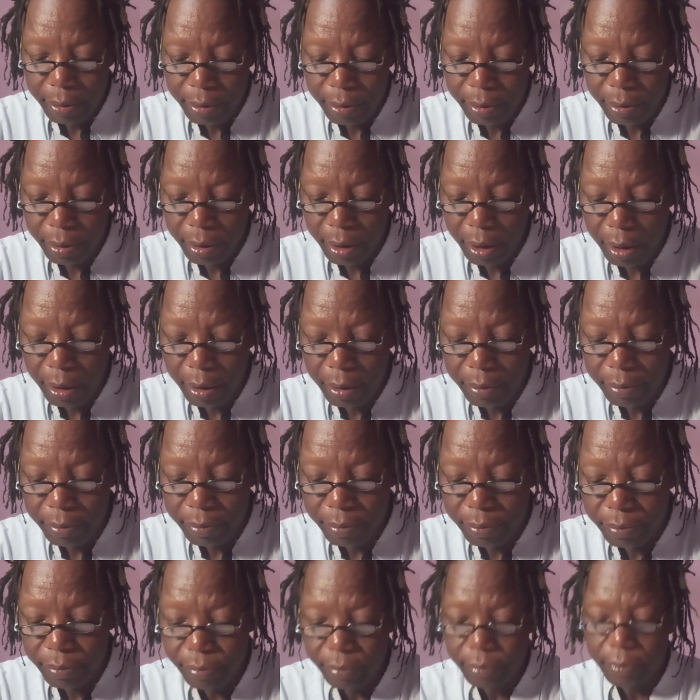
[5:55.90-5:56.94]
Okay,
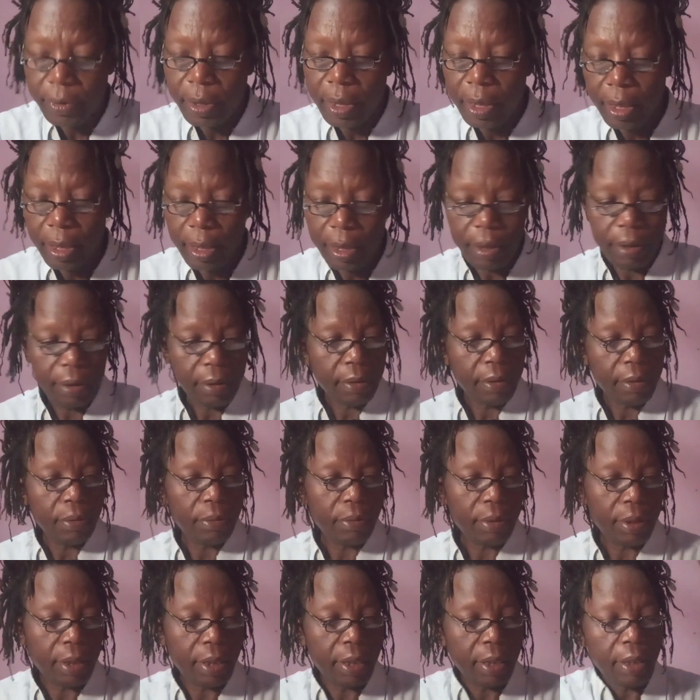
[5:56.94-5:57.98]
I don't know
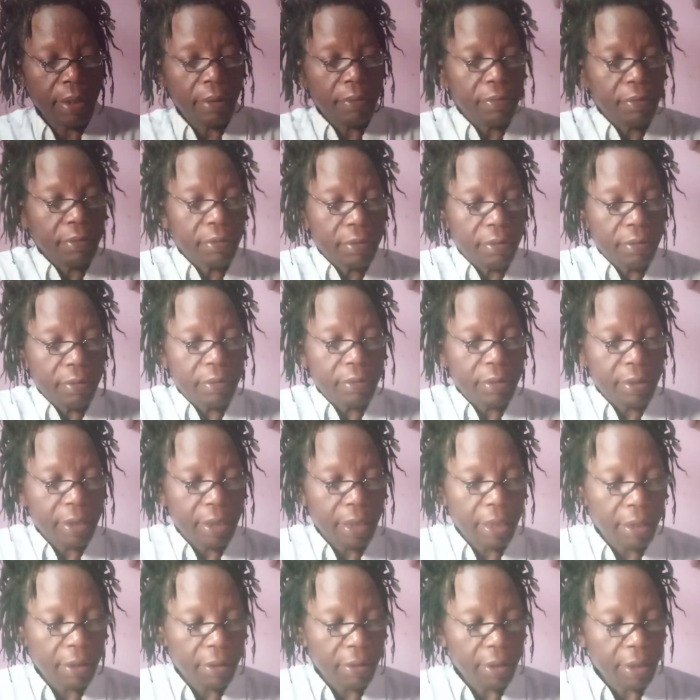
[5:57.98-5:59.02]
whether I have to
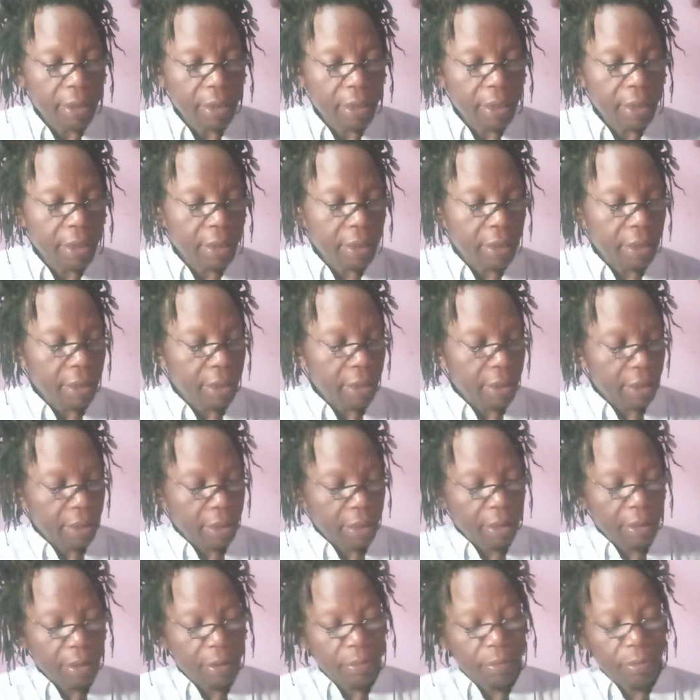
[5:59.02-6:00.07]
tell you again and
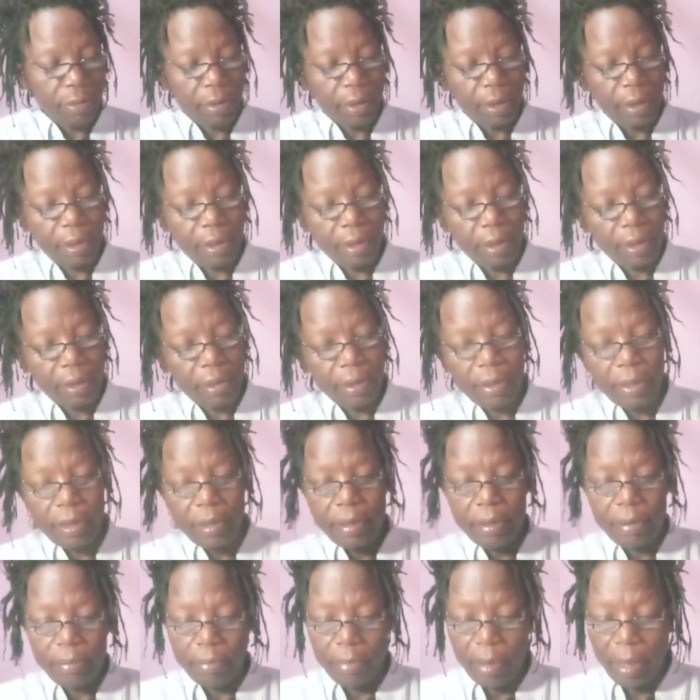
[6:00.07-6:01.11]
again what this
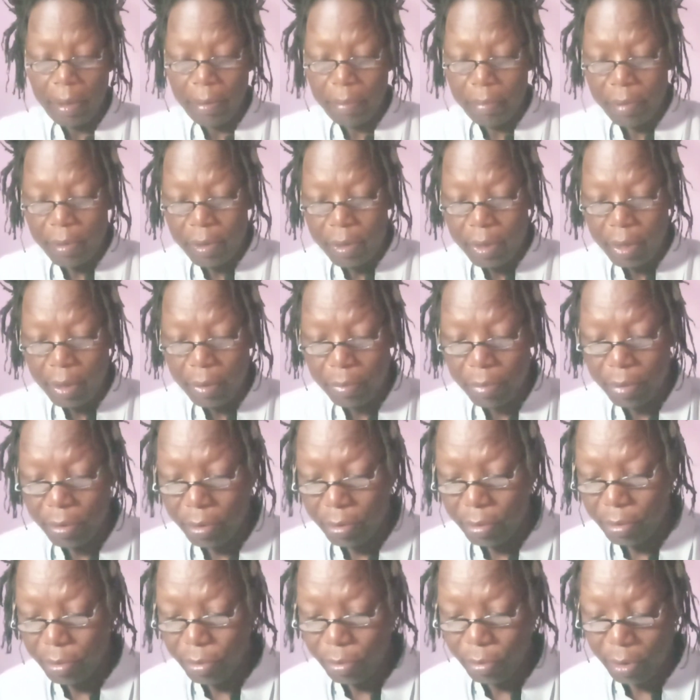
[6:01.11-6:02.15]
is. Maybe somebody
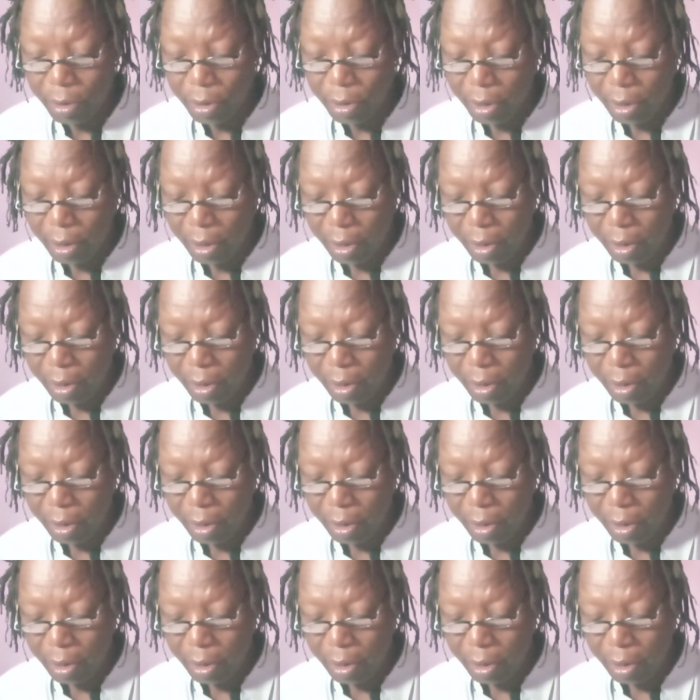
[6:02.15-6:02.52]
who's watching